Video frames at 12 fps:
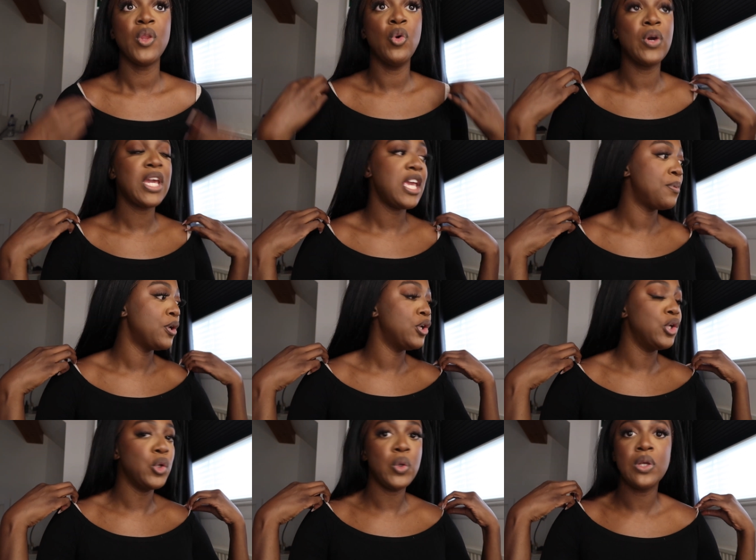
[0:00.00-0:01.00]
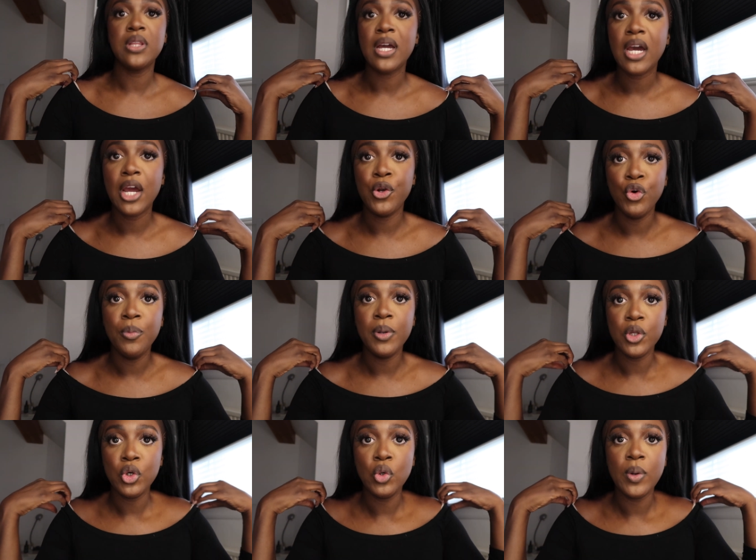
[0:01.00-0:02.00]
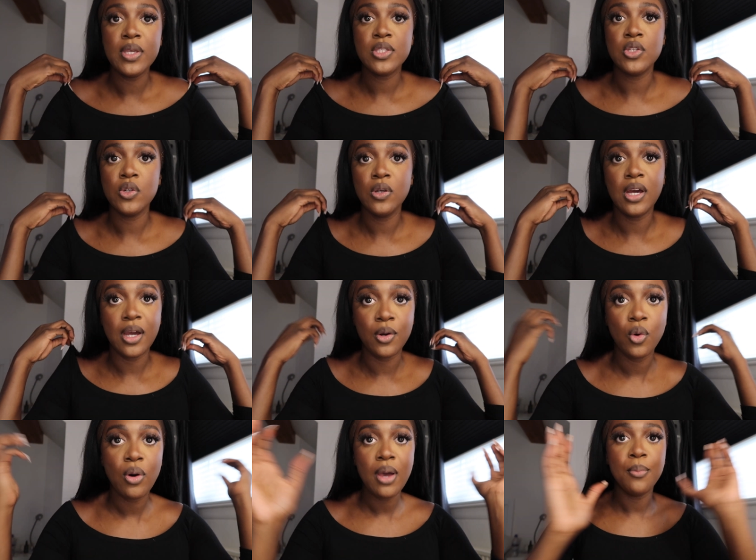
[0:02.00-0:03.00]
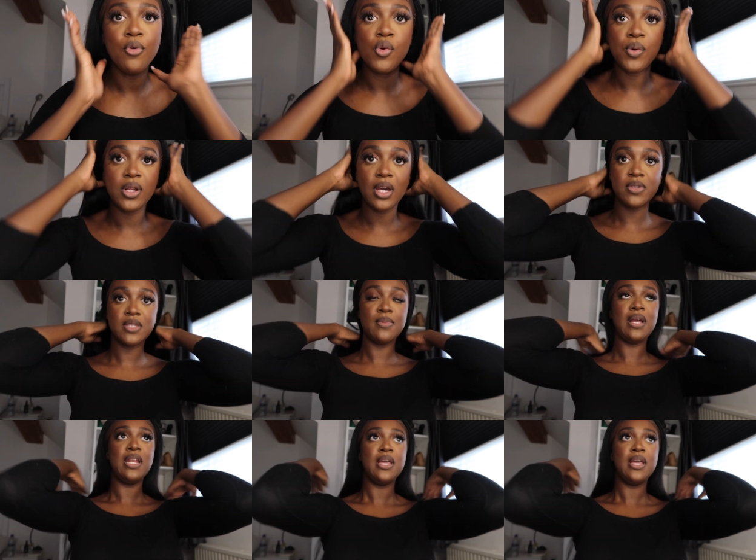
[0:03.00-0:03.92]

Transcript: or keep it nude like I normally always do like I'm quite boring when it comes to my